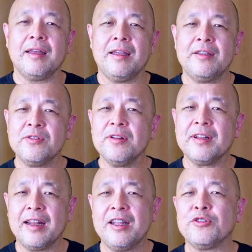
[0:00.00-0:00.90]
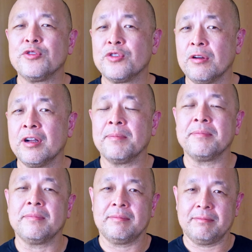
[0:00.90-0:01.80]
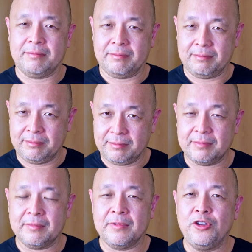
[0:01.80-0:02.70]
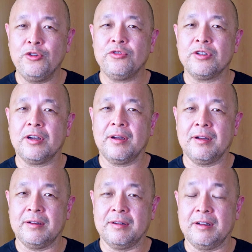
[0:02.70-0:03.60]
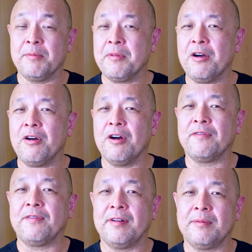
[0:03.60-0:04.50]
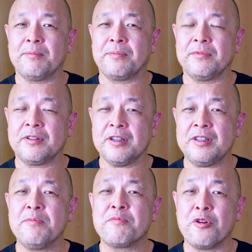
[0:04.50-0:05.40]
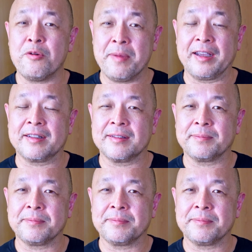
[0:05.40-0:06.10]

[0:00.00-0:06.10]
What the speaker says: is not likely to stock up huge amount of 13 Pro Max